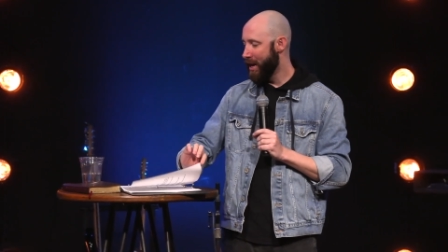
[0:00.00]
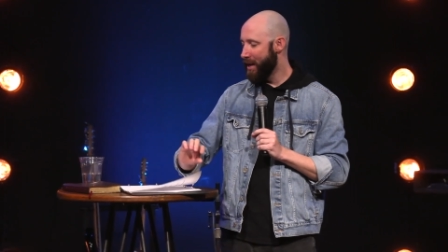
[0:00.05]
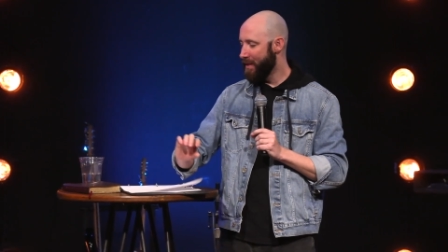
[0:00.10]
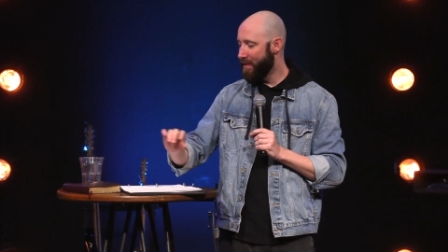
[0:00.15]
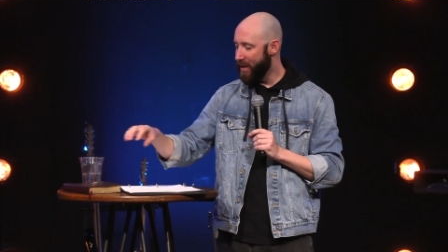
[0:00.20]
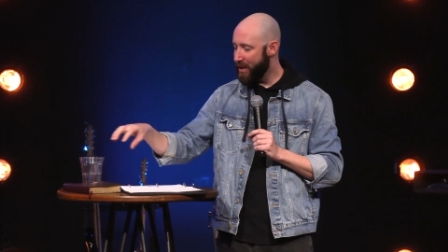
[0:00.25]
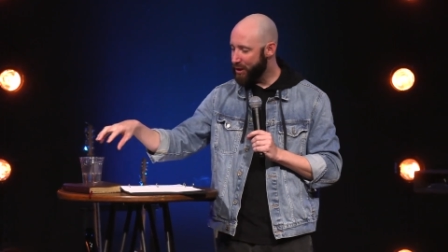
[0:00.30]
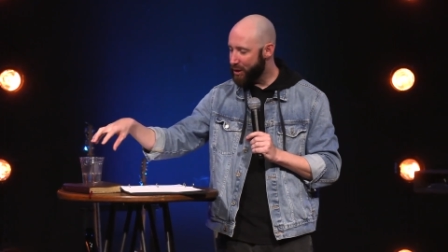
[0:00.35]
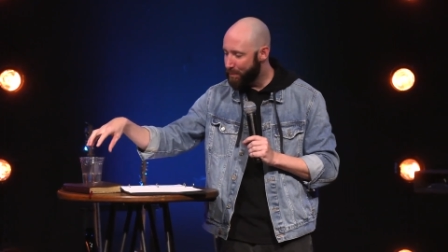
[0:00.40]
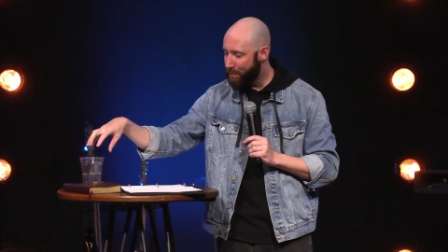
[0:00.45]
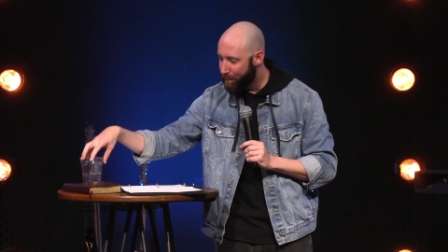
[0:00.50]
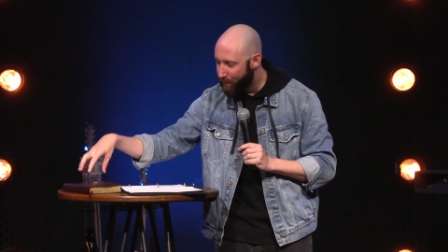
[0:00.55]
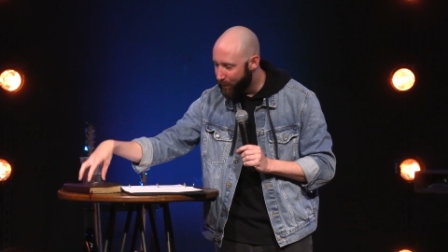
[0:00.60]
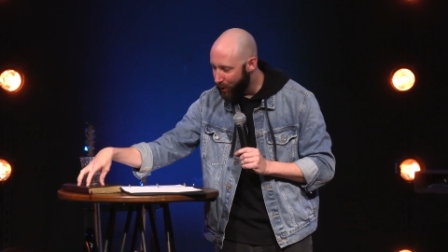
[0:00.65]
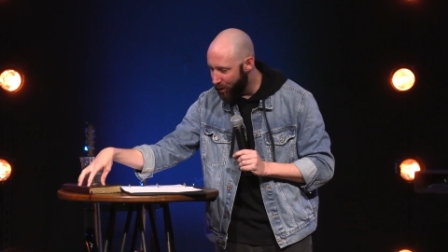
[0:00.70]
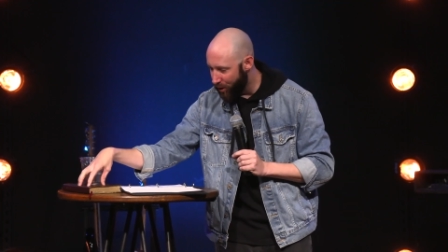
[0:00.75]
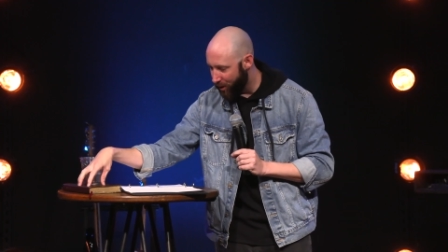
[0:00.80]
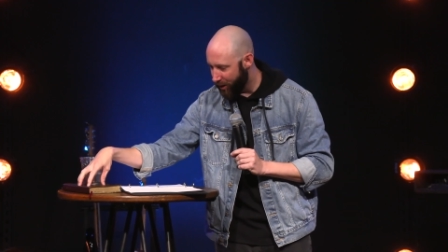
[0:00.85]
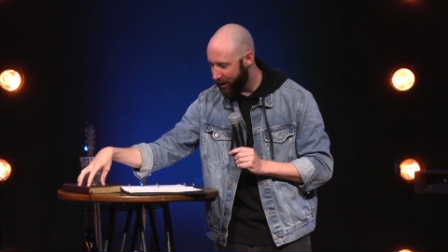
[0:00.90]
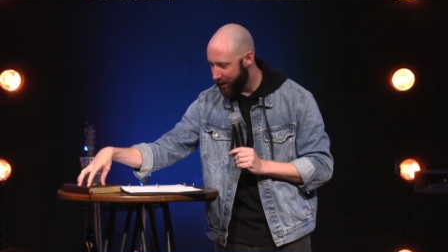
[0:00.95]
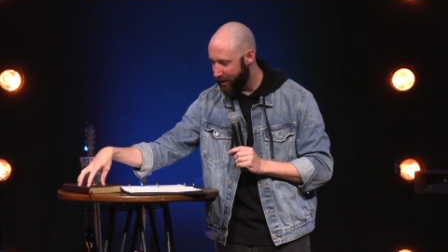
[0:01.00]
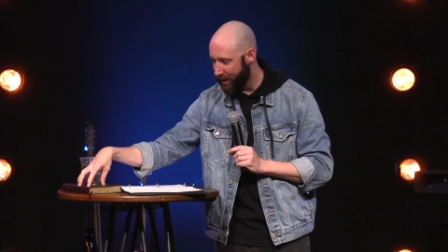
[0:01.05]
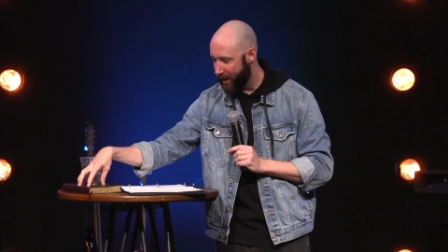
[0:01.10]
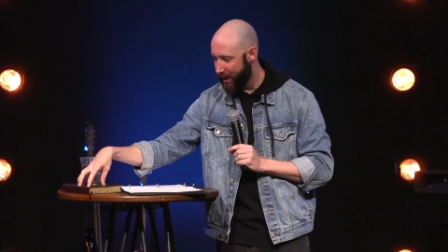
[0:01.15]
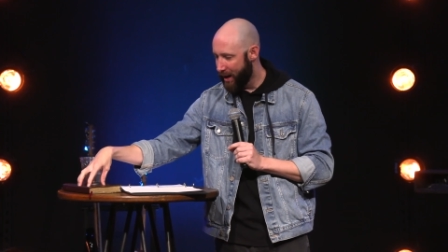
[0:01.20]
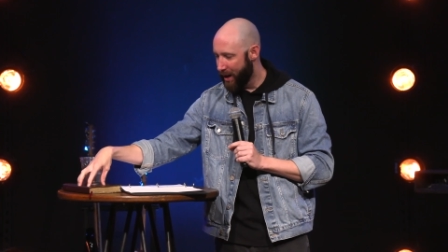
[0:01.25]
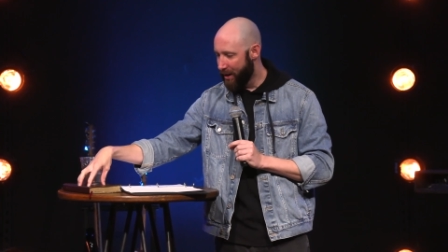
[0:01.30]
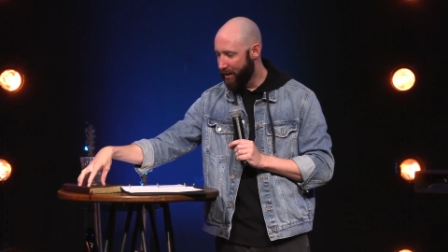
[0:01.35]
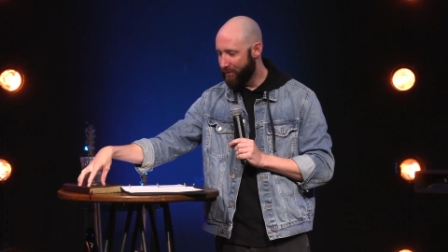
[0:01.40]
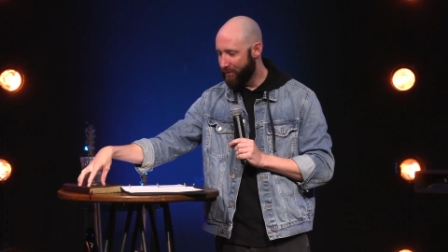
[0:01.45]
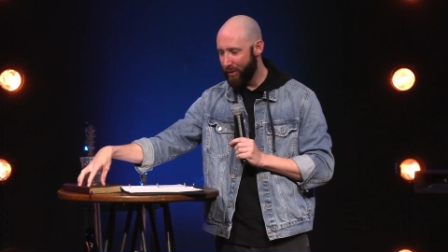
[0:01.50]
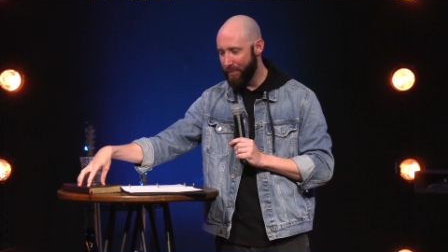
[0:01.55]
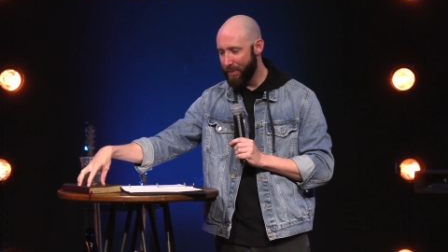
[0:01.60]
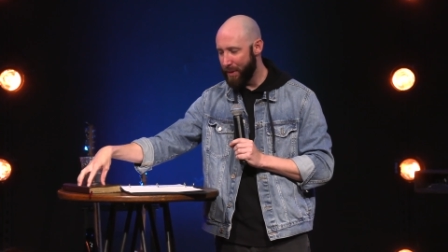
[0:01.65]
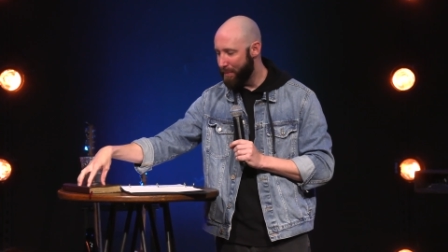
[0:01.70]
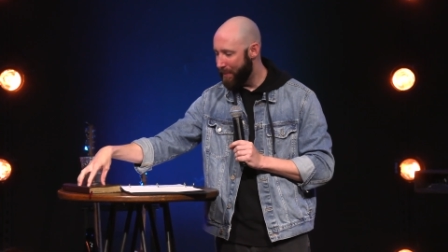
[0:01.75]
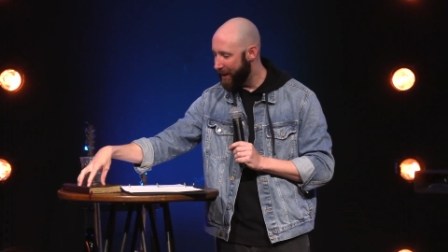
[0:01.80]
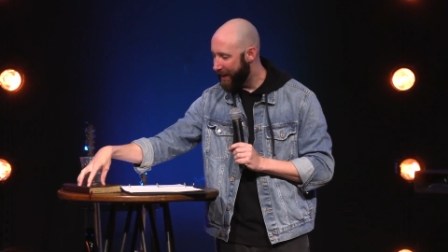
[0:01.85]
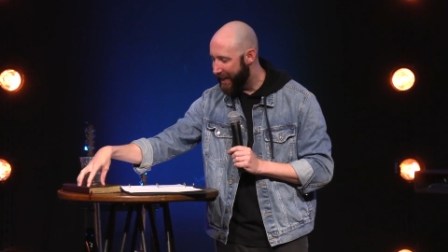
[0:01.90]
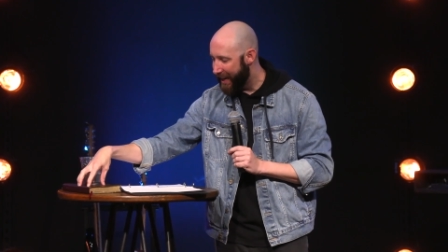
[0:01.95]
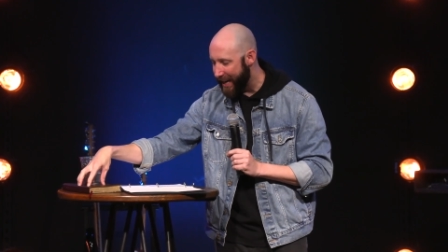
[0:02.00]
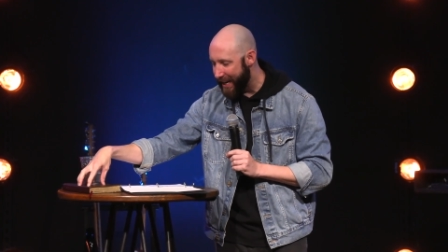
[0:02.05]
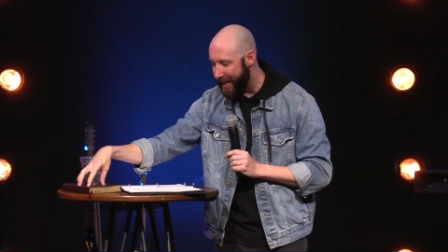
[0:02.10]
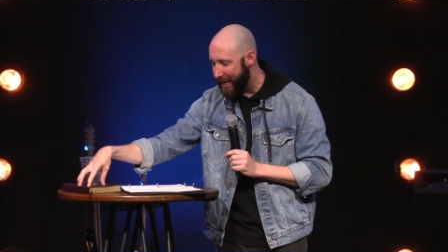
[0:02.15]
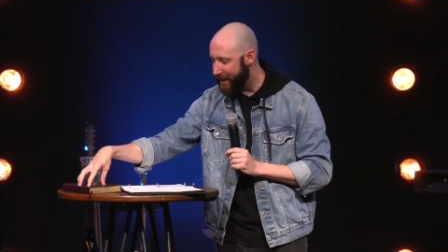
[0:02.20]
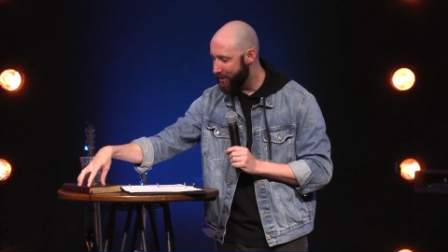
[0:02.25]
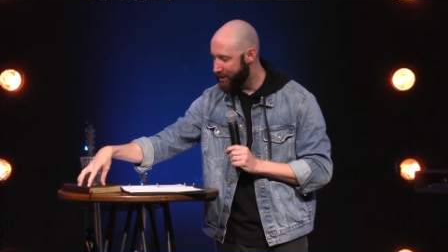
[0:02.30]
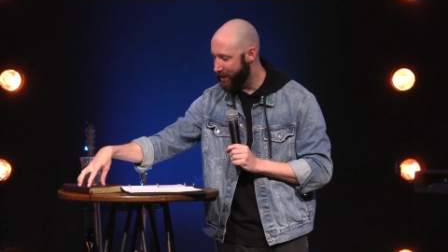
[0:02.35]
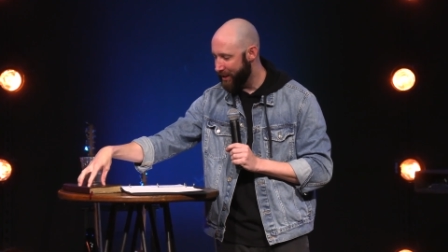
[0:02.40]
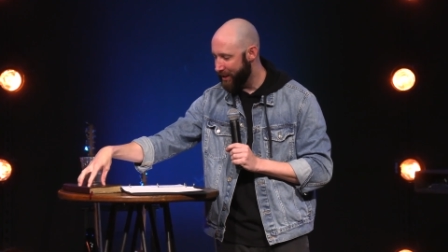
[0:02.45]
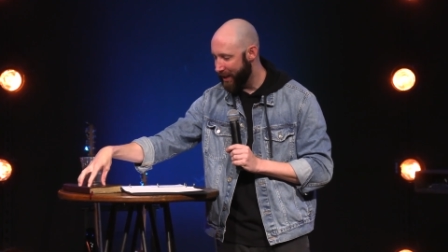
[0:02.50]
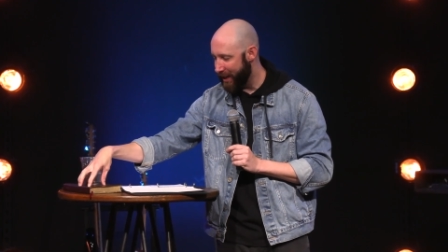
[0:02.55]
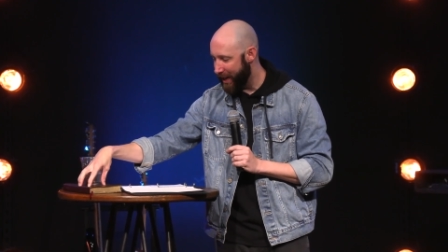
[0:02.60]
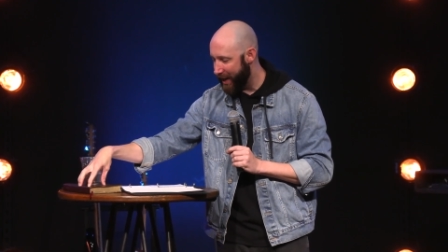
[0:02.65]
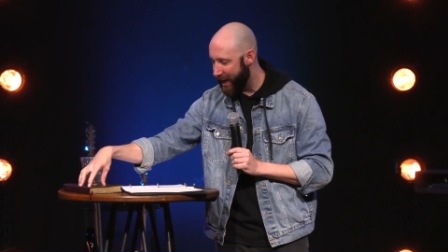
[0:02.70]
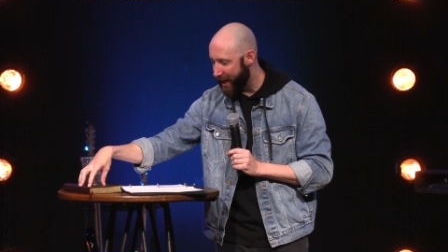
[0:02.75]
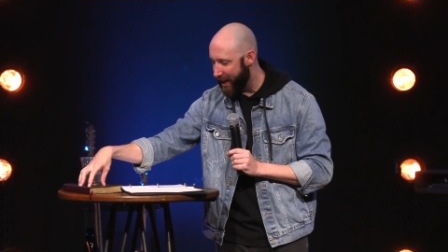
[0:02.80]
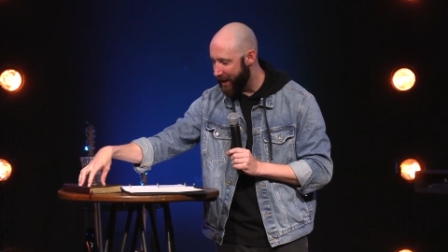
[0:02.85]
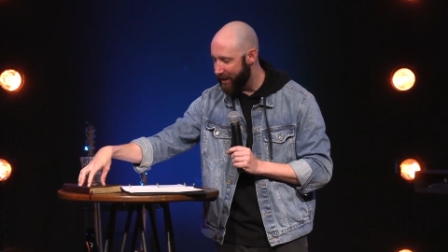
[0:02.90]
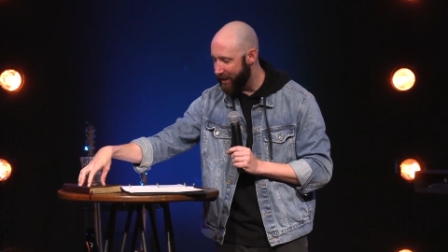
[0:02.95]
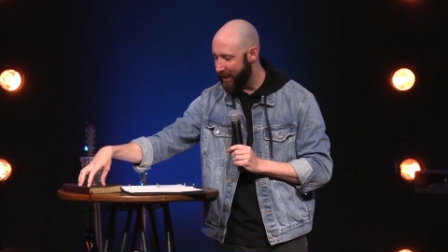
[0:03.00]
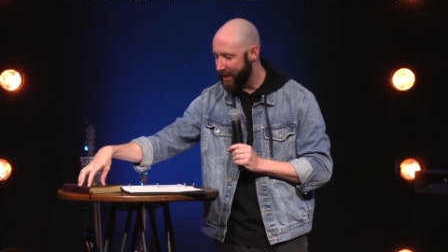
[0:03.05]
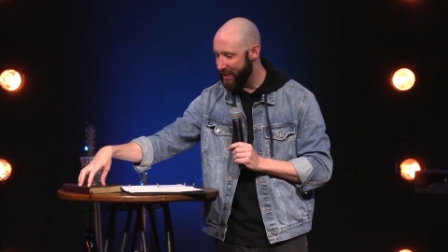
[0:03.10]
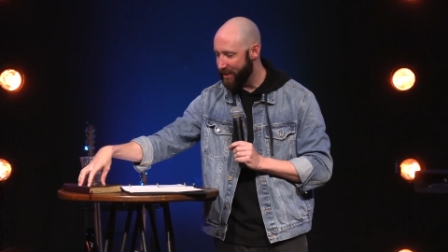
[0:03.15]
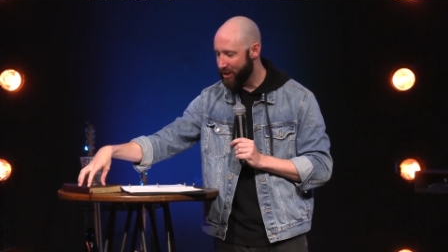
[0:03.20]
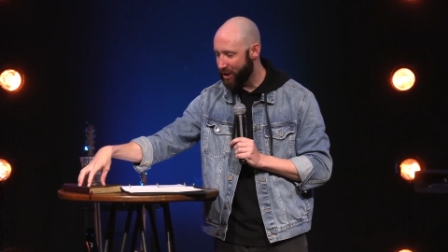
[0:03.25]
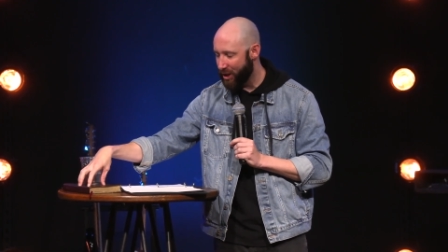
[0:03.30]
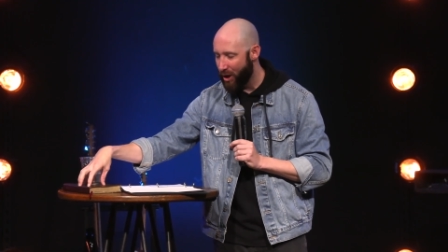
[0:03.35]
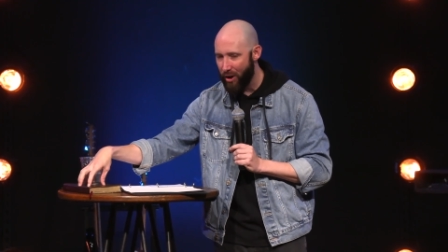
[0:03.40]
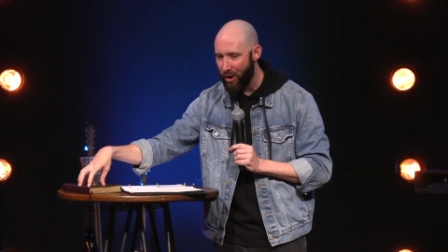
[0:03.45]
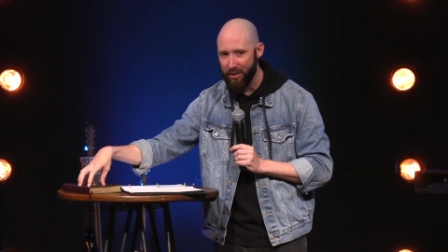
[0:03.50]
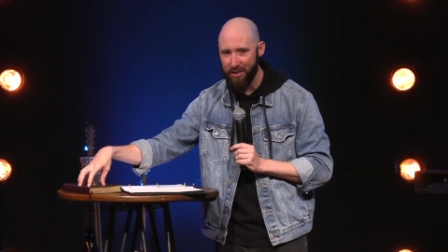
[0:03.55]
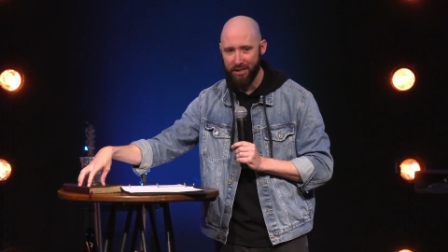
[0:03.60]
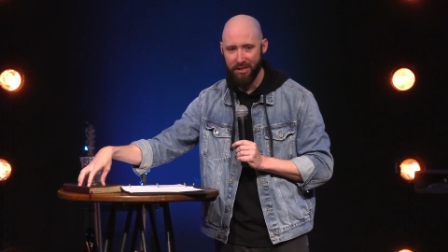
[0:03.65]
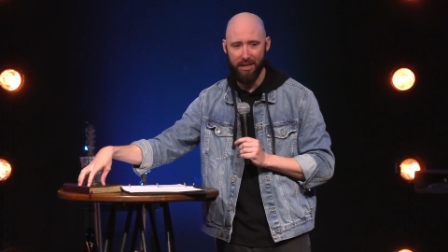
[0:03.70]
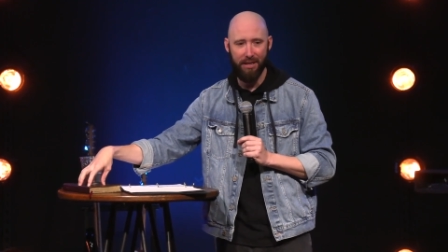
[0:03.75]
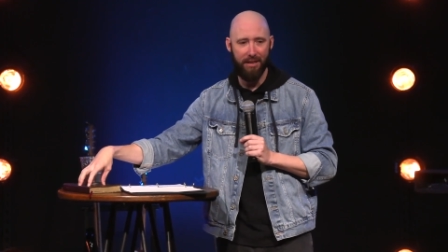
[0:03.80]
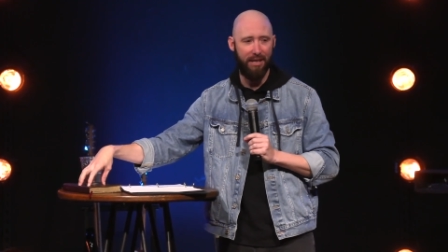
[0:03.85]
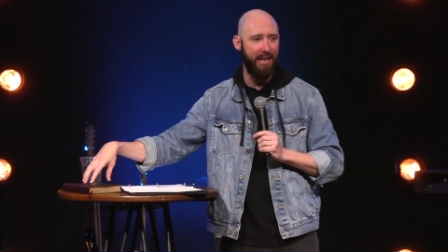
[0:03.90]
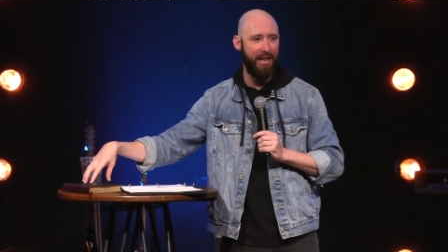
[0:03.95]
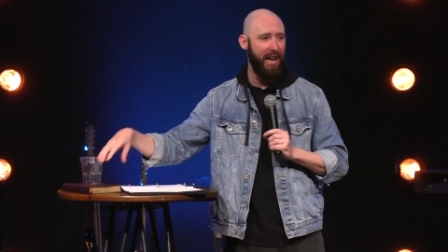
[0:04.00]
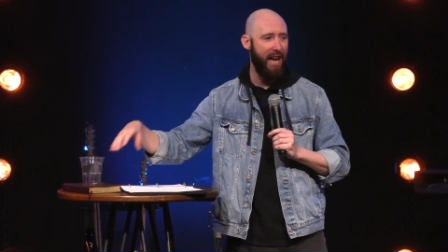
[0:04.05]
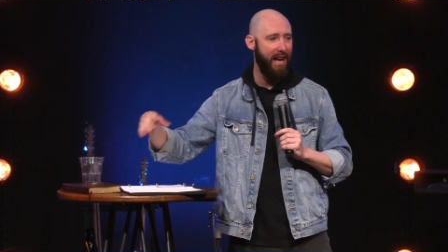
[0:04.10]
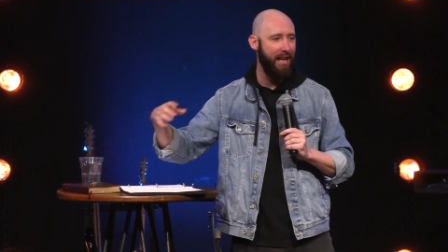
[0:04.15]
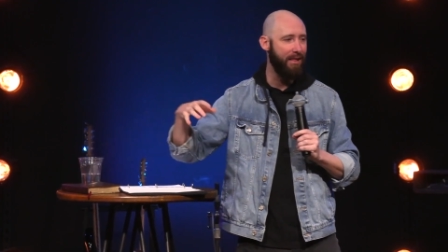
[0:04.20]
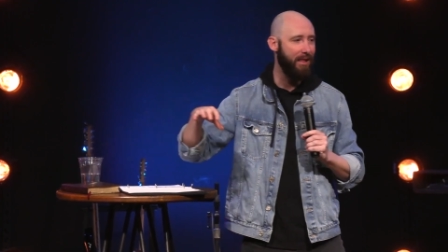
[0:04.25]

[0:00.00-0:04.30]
This book from the beginning to the end is constantly a